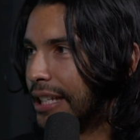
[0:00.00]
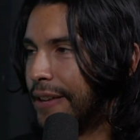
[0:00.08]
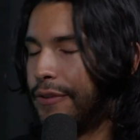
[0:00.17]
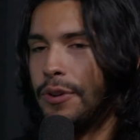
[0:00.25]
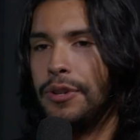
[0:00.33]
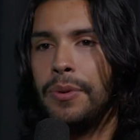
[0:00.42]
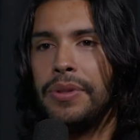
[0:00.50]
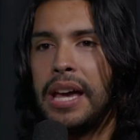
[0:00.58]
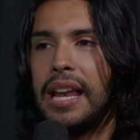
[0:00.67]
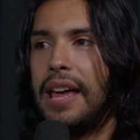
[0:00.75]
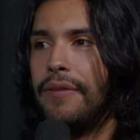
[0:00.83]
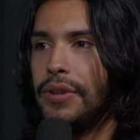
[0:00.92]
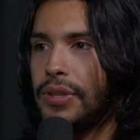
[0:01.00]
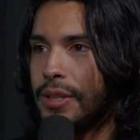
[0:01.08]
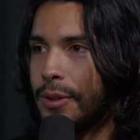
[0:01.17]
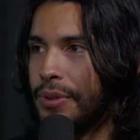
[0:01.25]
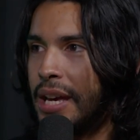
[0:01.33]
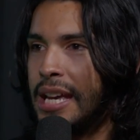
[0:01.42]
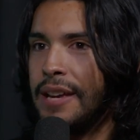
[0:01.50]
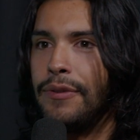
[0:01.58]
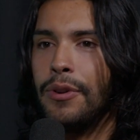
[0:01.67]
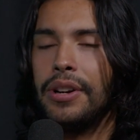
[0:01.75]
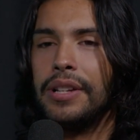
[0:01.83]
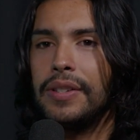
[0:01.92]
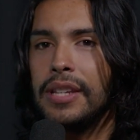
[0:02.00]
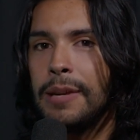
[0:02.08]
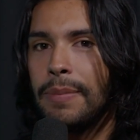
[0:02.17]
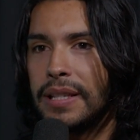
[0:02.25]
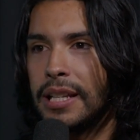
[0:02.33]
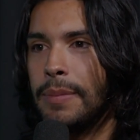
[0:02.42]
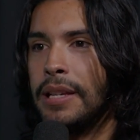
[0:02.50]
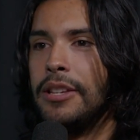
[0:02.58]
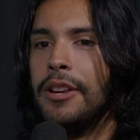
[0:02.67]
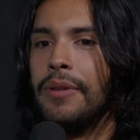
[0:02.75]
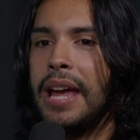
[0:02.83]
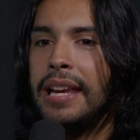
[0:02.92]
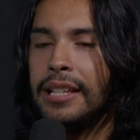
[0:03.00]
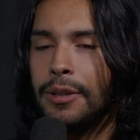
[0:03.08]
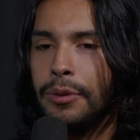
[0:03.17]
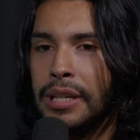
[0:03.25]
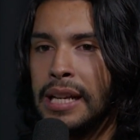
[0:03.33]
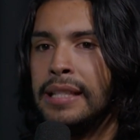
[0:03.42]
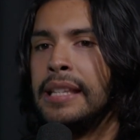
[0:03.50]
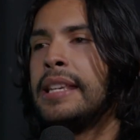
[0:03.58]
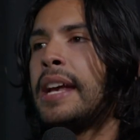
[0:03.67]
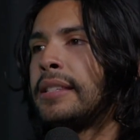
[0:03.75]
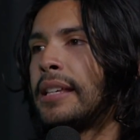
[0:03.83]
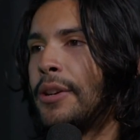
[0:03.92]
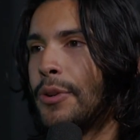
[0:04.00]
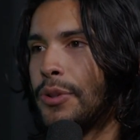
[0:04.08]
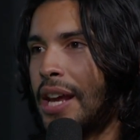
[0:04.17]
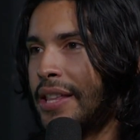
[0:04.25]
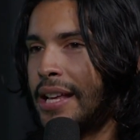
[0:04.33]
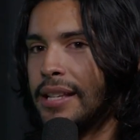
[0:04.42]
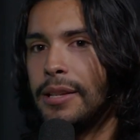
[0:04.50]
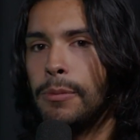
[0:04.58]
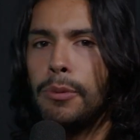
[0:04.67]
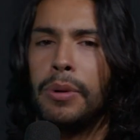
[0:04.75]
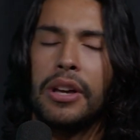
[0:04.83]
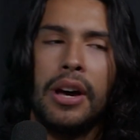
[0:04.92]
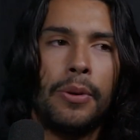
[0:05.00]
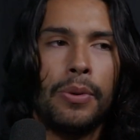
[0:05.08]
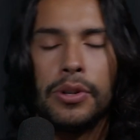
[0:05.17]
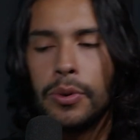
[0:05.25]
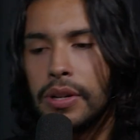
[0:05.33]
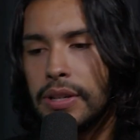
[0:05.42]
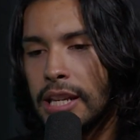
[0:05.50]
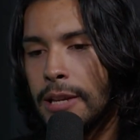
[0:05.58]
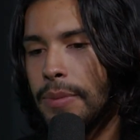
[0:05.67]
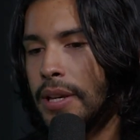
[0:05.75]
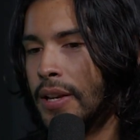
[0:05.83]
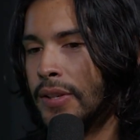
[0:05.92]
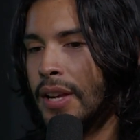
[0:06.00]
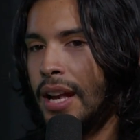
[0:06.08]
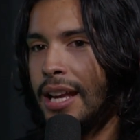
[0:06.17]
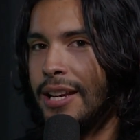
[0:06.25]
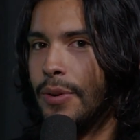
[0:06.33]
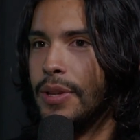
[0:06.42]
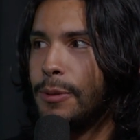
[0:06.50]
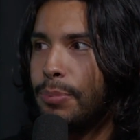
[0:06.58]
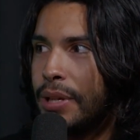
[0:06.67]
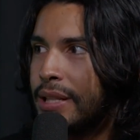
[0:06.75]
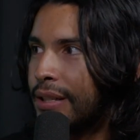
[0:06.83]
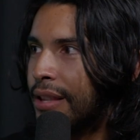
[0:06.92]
Like if you're doing that every single day, if you're on a team that's going to be, handing you leads. Yes, I understand that some people are like, oh, I don't want to join a team because, the split's a